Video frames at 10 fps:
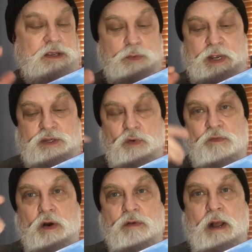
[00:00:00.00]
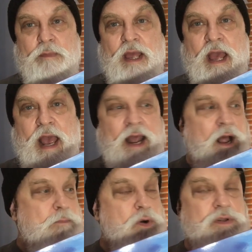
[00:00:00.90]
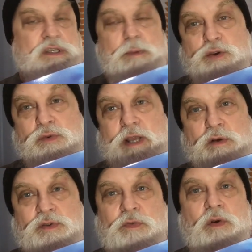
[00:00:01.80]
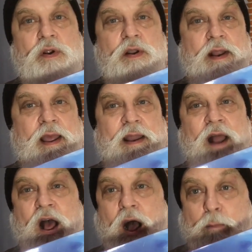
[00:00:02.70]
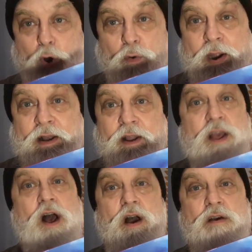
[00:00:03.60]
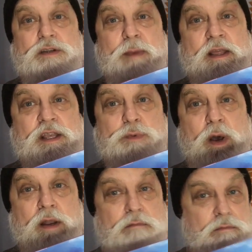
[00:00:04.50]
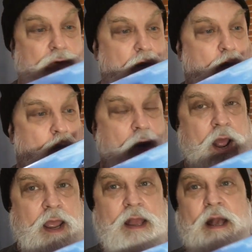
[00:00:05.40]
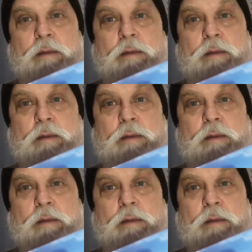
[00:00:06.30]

the wings all fold up, and I bought special decals for it, and I'm all ready to go to make this one not all grey,